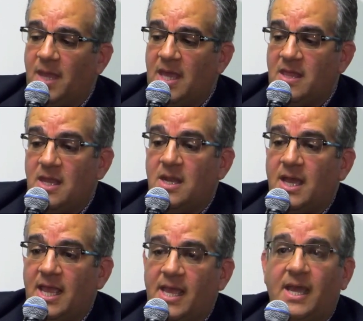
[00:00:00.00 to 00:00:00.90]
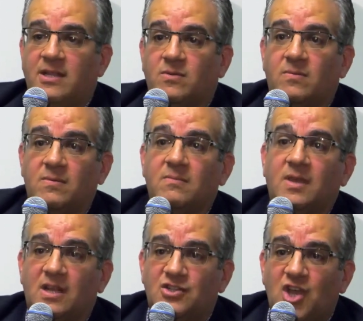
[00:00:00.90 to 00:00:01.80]
then I had to
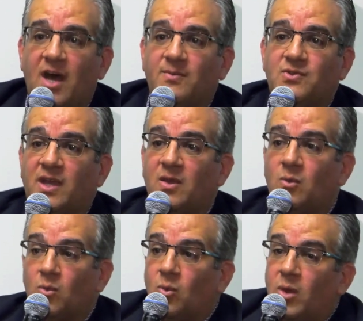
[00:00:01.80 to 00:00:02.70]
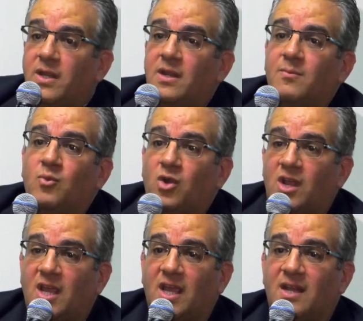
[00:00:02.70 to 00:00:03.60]
get a job. So I ended up
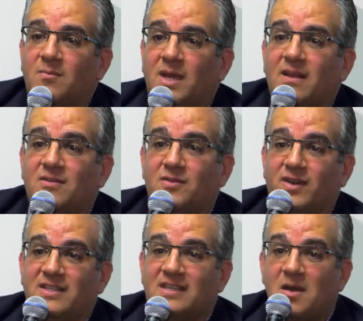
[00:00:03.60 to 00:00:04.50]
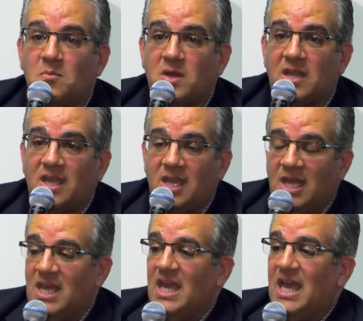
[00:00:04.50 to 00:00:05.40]
working in a medical device company,
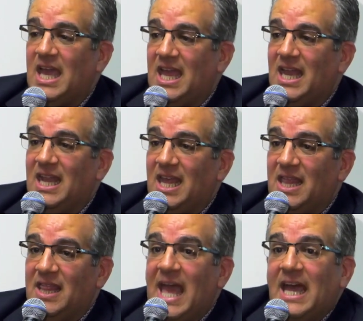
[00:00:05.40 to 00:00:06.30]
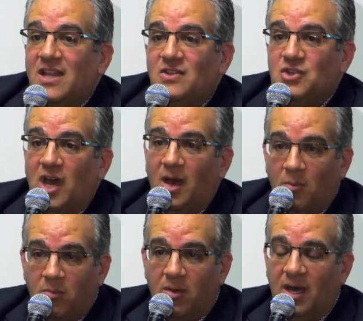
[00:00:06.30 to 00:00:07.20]
and that
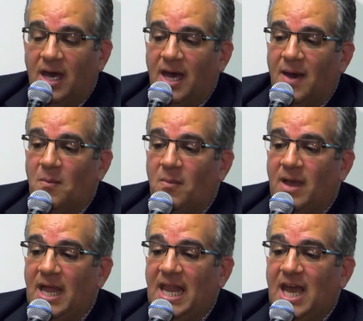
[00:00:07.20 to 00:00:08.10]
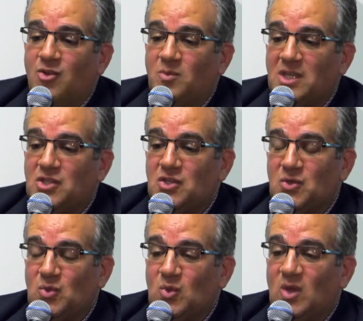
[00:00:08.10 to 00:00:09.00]
job allowed me
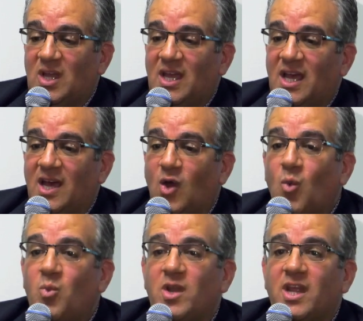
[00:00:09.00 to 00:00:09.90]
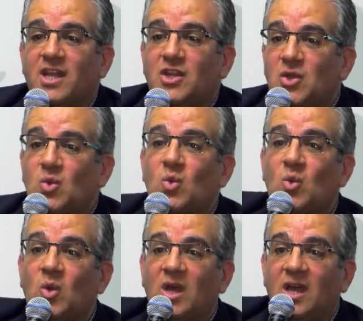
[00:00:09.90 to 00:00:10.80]
to open a
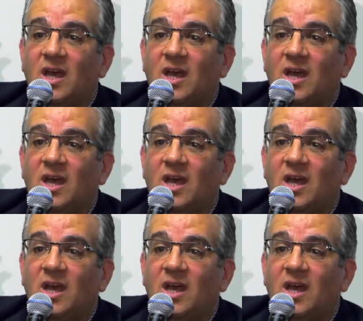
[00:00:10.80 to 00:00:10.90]
new